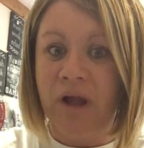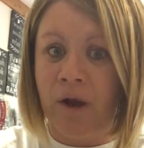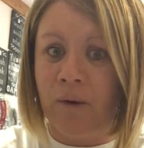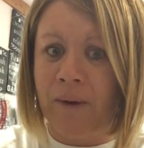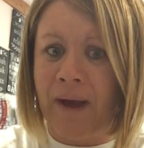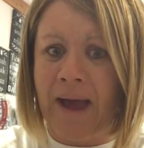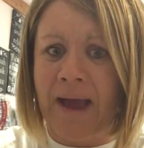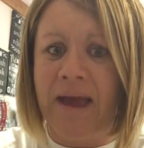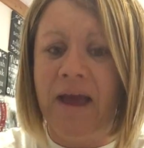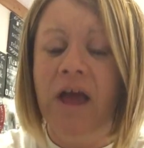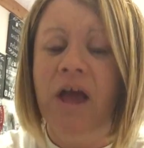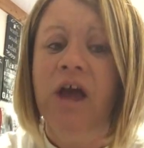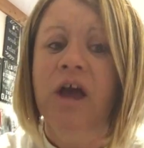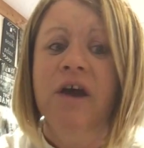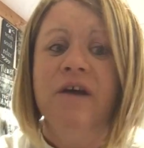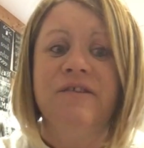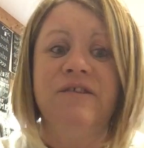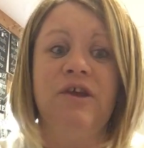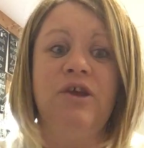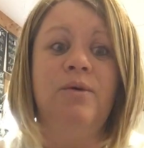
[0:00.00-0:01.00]
Okay?
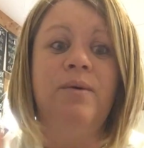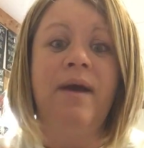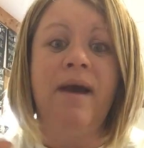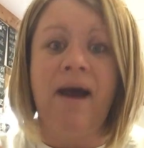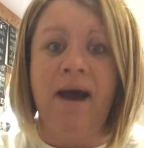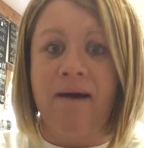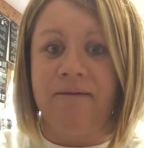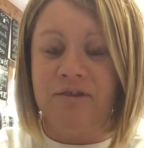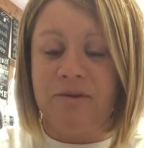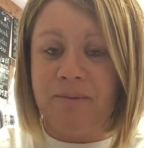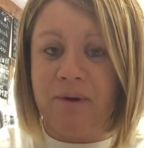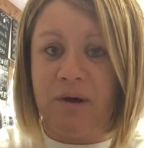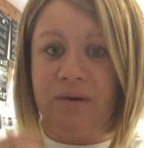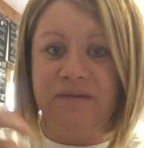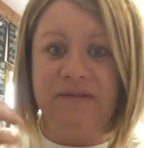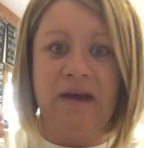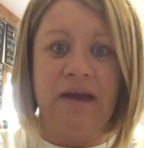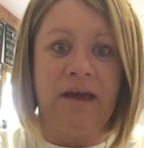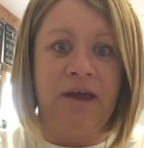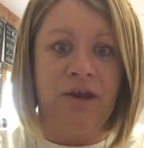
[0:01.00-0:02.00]
So you have to
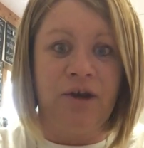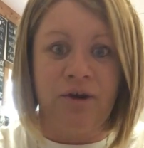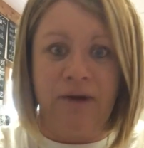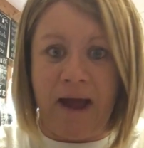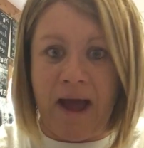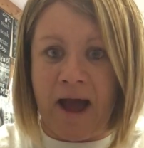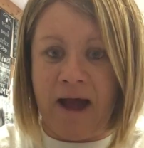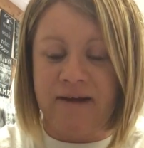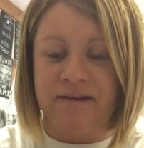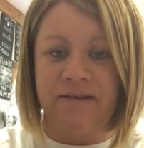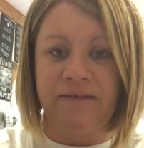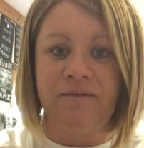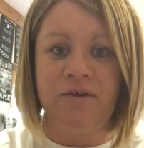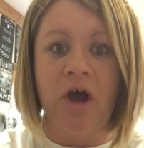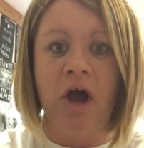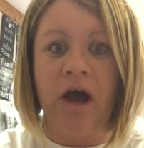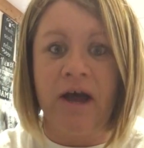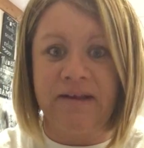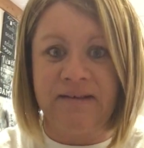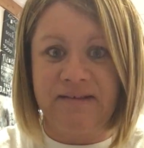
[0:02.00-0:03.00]
post that interactive
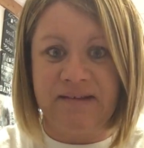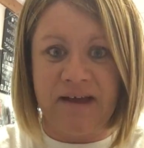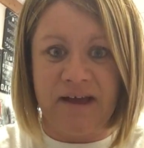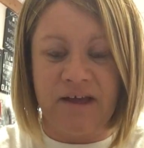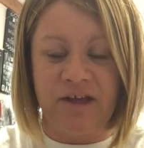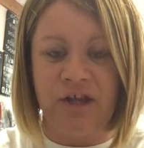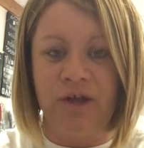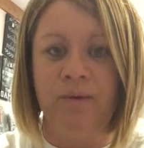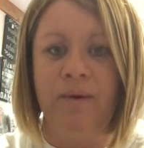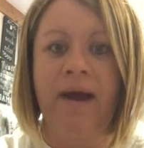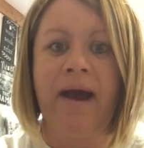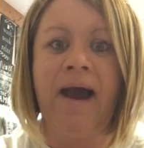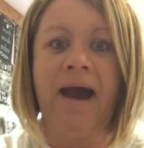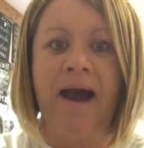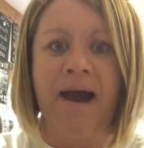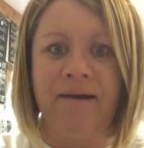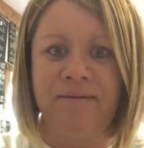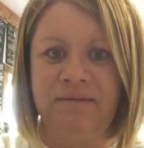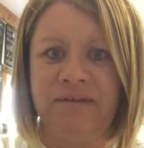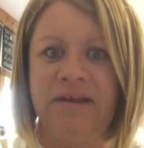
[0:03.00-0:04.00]
content. You
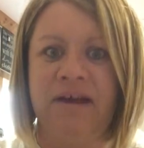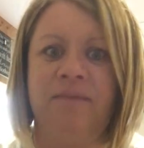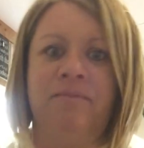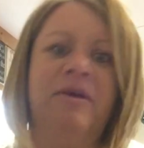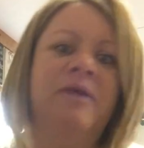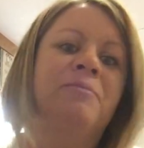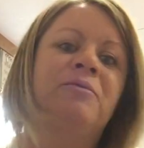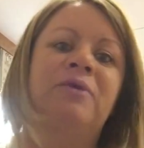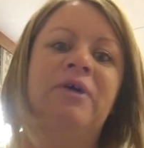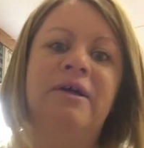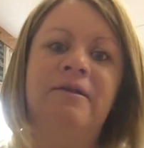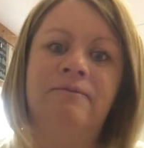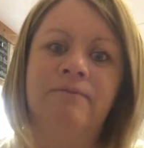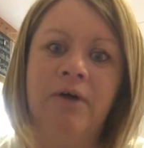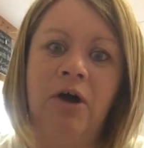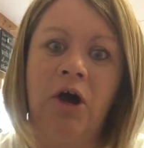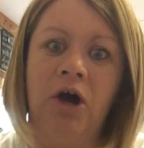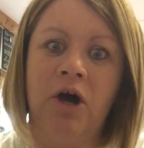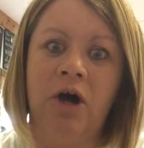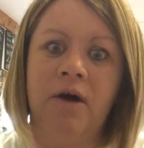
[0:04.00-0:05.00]
have to get people
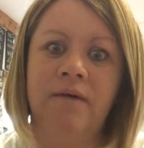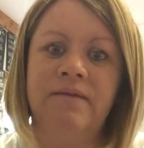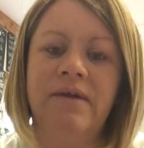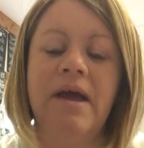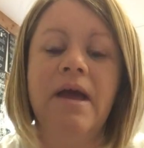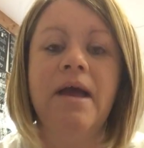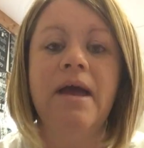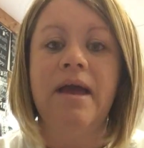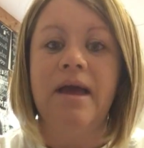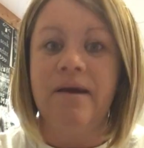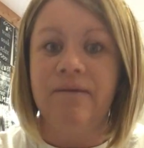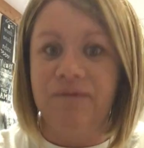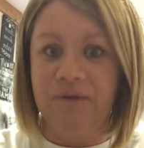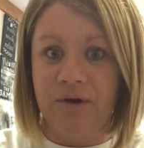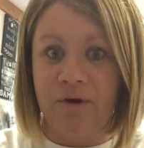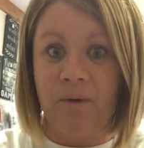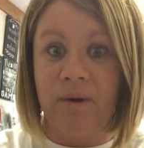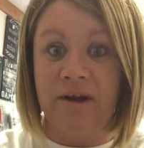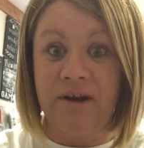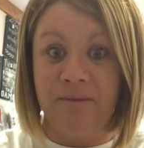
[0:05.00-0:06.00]
involved if they're
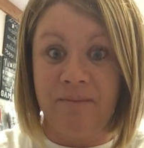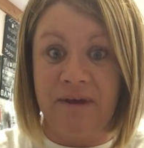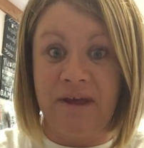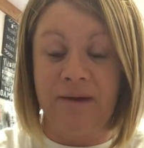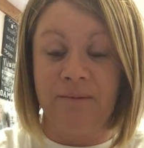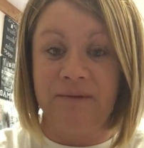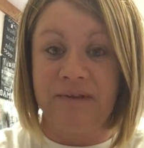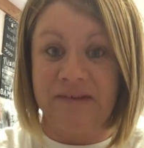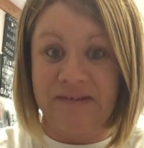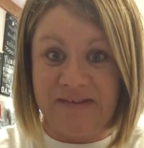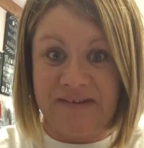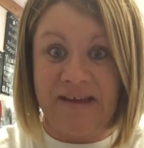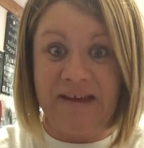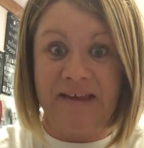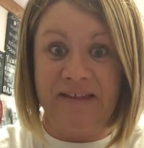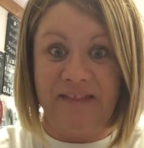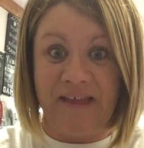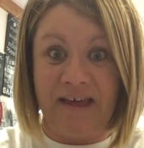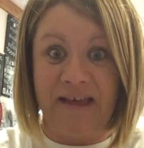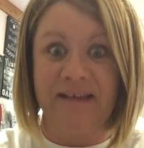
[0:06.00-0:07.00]
going to be able to
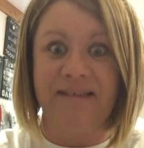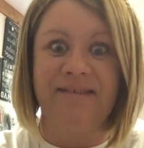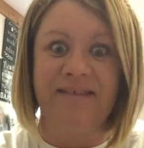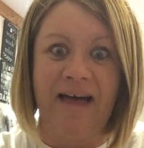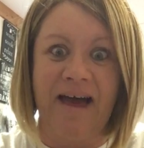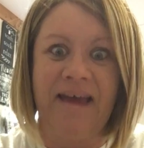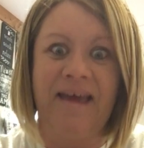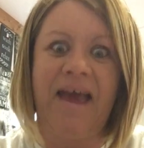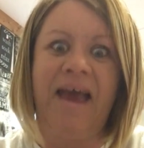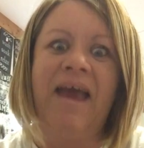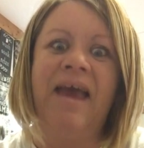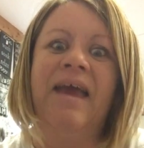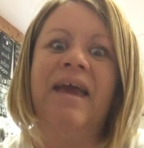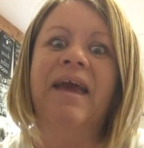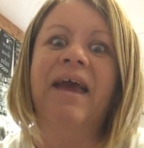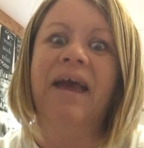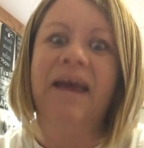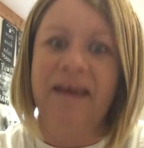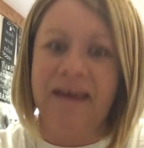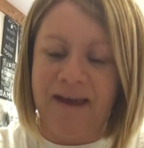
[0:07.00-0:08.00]
see things like
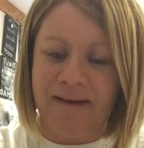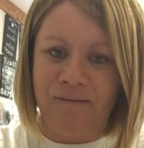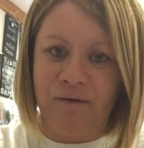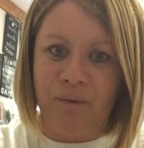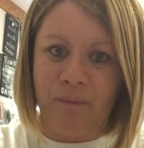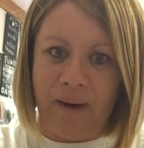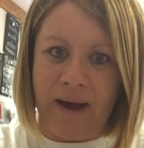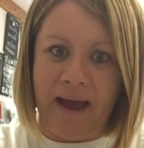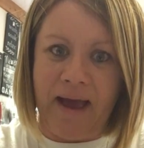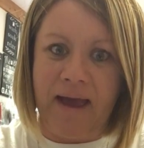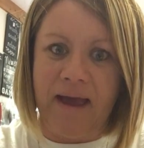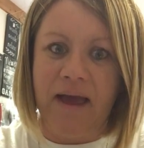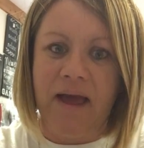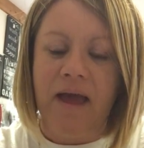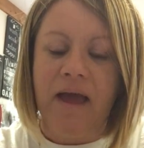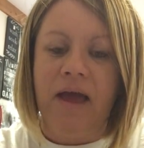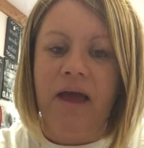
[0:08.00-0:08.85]
a giveaway.